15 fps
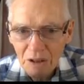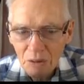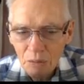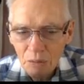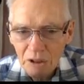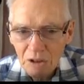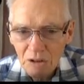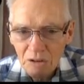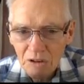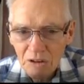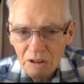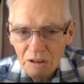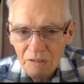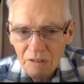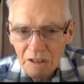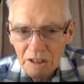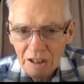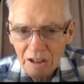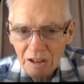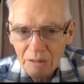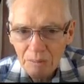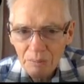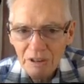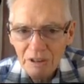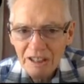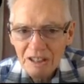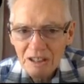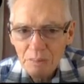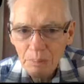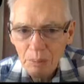When you look at the video,
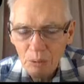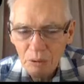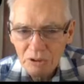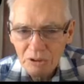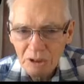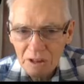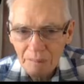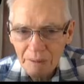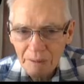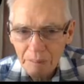please pause it.